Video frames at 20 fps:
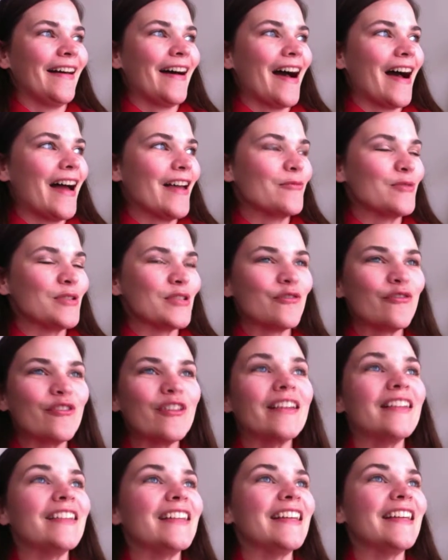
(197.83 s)
I was
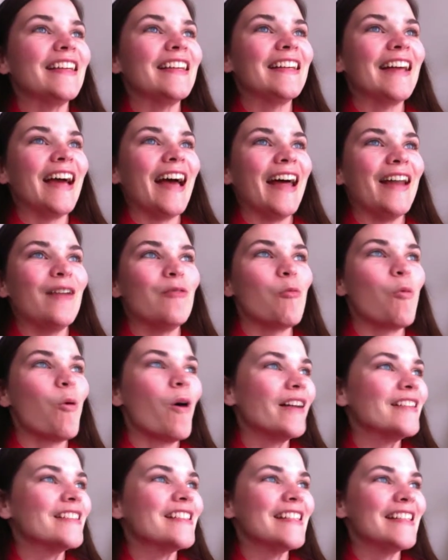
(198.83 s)
feeling and
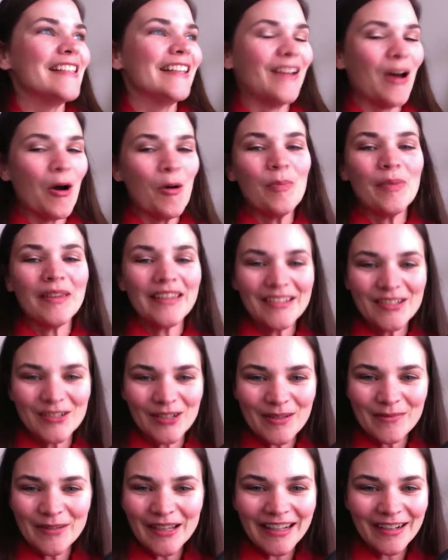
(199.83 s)
wanting and hoping and dreaming.